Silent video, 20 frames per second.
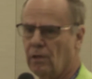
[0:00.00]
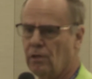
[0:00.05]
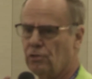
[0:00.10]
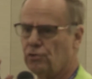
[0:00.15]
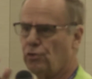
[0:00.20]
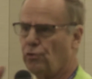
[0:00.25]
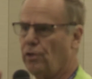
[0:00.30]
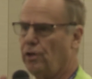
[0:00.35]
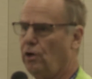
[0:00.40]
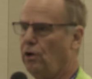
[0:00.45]

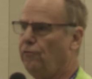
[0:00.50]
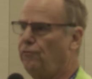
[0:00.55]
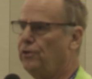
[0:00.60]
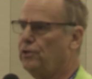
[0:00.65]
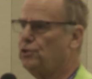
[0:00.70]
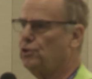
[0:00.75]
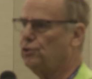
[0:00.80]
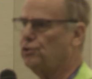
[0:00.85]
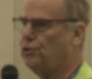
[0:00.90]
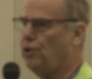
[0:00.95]
So their
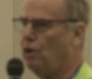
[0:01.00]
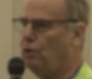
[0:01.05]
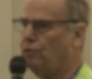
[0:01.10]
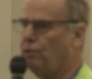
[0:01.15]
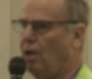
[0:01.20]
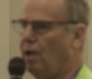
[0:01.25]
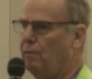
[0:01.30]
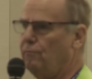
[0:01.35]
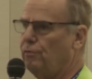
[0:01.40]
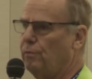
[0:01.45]
official start
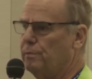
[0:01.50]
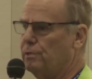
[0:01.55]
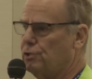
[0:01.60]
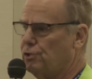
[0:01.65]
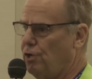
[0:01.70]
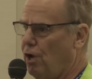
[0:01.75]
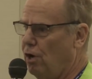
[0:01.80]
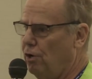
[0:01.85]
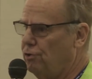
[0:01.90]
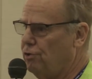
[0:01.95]
time from the
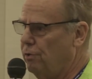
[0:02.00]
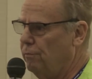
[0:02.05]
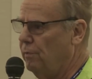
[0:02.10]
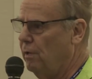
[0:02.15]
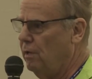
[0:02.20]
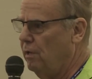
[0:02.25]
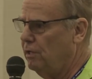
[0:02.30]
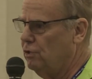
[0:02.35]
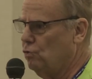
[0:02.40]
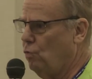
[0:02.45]
start
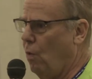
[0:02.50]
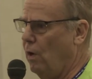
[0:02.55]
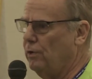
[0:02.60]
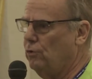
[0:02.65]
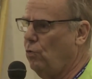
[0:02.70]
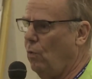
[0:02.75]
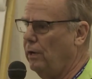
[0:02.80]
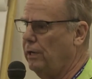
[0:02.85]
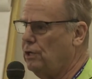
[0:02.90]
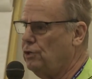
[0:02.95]
is
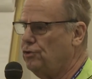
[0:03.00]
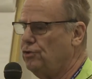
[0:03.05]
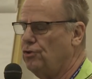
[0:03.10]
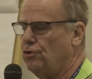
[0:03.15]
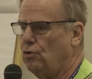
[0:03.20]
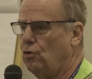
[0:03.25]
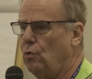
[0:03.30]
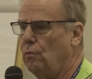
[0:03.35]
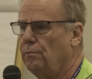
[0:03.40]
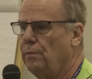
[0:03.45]

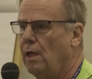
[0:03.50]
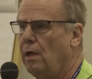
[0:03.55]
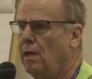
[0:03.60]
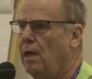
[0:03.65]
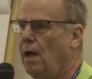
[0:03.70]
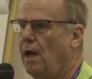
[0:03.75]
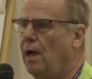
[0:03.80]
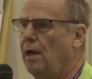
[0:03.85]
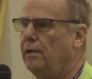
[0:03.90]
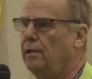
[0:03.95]
1:22.
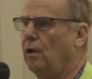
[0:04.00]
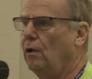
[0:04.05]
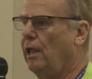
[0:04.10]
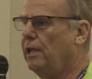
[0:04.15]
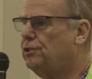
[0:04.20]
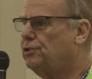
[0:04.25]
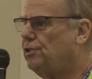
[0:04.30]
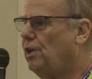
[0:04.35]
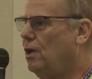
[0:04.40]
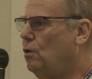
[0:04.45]
Now
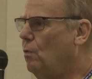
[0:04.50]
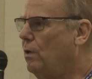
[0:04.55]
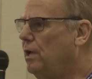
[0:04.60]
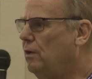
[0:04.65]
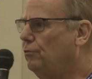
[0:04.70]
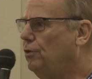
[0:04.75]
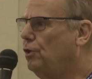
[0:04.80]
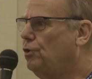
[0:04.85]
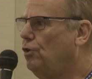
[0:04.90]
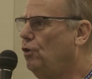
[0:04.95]
let's say we
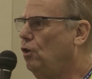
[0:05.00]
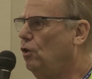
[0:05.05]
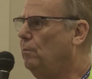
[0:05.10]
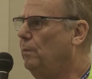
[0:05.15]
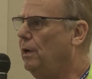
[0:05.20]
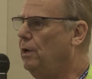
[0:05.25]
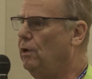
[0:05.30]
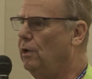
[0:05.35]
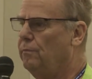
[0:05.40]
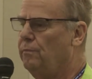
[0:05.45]
have
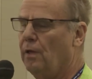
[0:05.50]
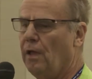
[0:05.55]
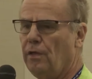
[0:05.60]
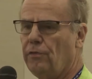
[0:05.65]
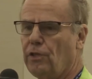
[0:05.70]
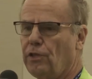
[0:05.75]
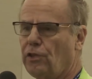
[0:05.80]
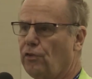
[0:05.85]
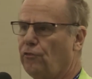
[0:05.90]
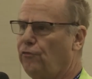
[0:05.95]
determined
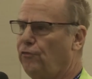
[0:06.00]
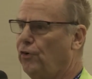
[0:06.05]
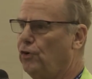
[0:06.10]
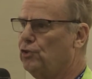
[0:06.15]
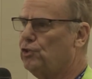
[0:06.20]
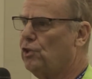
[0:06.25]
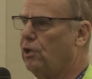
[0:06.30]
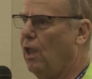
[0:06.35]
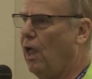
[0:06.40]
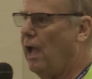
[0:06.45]
that the
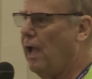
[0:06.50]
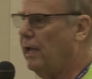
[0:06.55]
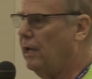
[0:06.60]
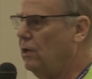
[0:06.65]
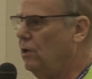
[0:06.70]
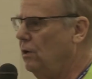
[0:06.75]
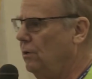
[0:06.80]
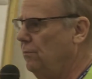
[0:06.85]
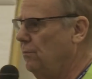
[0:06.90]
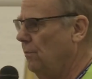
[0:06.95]
first
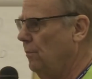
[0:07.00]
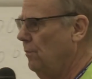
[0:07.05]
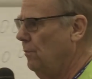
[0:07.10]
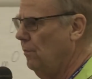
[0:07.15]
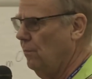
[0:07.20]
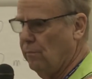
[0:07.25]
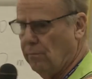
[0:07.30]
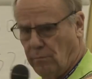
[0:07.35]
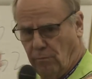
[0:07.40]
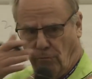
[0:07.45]
leg,
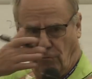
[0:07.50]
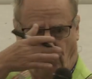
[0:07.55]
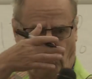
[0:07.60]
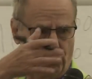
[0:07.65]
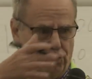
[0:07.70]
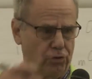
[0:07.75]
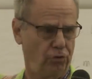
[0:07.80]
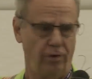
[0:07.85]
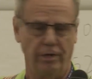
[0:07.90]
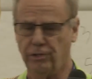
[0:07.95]

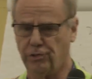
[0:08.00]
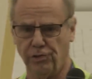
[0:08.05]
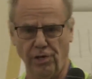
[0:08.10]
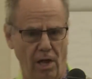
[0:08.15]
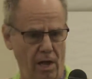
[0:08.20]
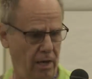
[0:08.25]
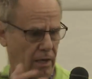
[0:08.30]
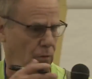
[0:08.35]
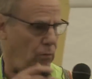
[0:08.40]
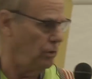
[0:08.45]
first green
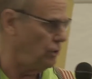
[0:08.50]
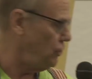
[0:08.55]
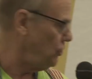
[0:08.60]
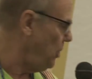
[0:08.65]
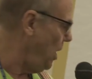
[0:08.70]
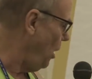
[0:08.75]
sign, which is